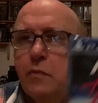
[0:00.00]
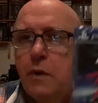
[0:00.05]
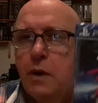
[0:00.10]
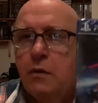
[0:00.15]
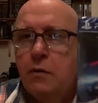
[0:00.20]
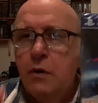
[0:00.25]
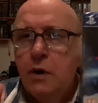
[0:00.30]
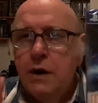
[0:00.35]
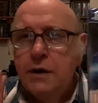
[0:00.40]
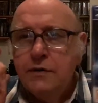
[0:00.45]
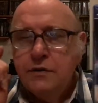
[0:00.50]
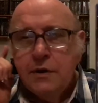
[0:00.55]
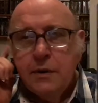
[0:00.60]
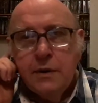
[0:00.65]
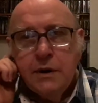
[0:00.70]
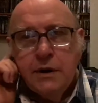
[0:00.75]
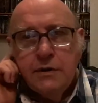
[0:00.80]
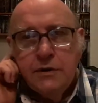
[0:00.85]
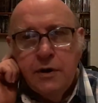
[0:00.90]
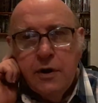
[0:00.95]
Right, so I'm
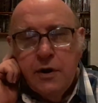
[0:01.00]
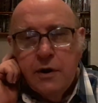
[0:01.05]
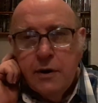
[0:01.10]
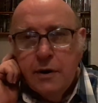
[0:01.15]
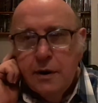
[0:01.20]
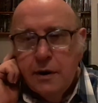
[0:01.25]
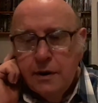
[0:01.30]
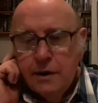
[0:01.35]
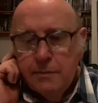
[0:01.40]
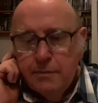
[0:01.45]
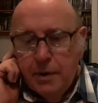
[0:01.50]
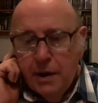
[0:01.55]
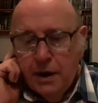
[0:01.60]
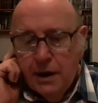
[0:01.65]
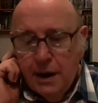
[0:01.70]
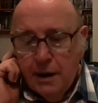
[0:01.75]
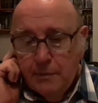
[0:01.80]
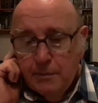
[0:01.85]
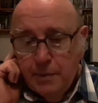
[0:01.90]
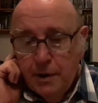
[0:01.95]
going to do an
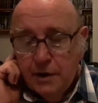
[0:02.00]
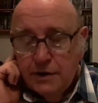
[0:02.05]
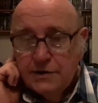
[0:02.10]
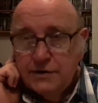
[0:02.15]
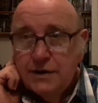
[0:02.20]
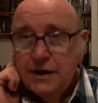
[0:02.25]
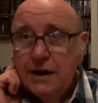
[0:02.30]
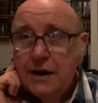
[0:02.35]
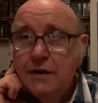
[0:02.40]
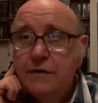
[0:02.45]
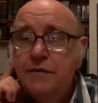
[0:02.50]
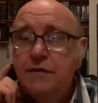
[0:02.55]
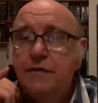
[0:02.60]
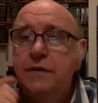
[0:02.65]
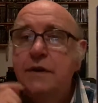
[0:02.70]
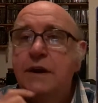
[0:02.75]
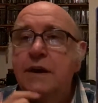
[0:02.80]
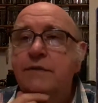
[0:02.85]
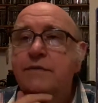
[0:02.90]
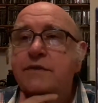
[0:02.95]
unboxing of
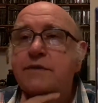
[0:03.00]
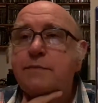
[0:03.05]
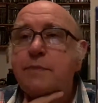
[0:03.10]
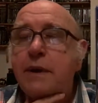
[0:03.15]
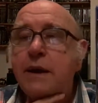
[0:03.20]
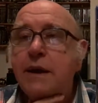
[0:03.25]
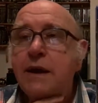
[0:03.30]
Need for Speed